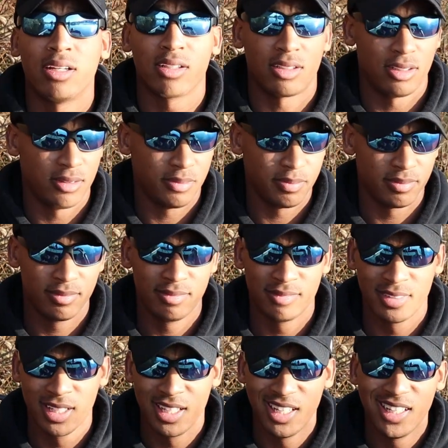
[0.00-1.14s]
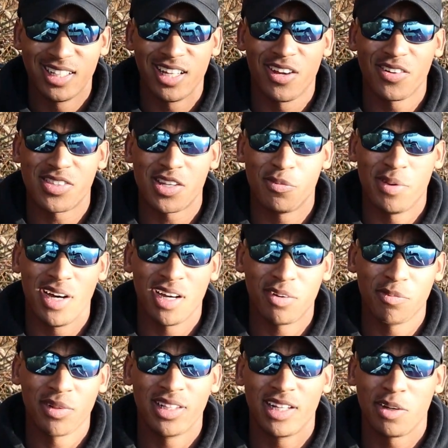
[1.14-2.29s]
hook. Down into the
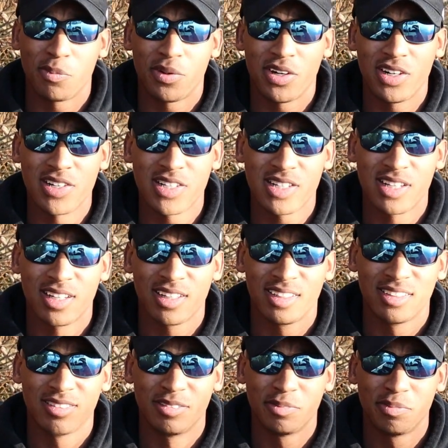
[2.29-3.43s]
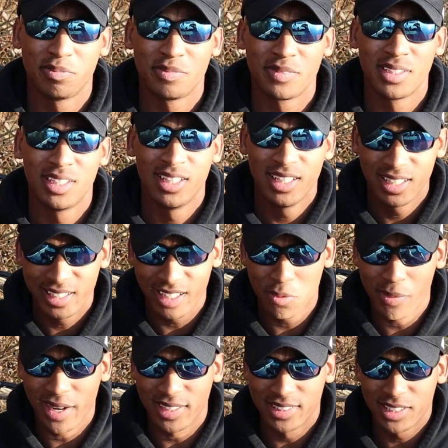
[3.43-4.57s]
bottom, let it pause. Down
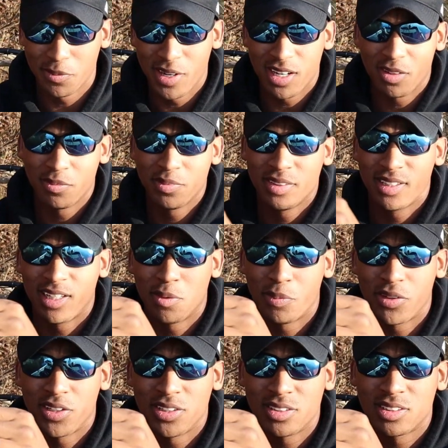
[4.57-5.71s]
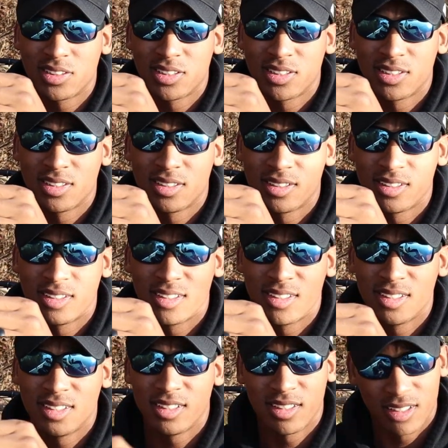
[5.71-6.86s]
back into the bottom, let it pause.
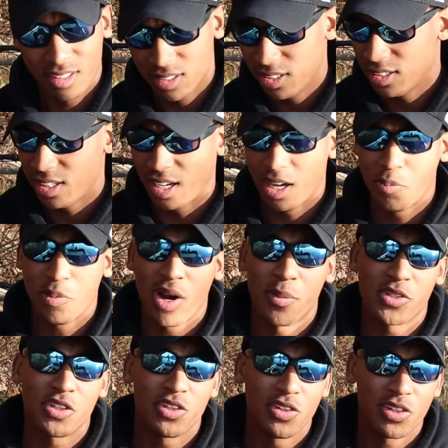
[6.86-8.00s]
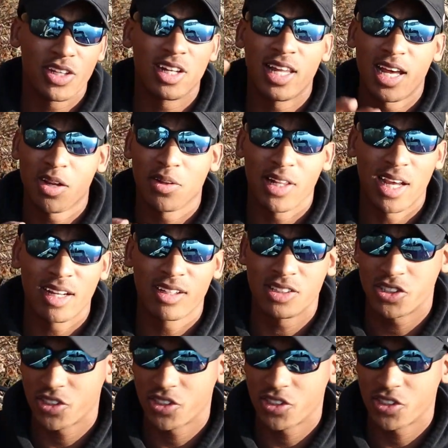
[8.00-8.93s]
I promise you'll get a lot of good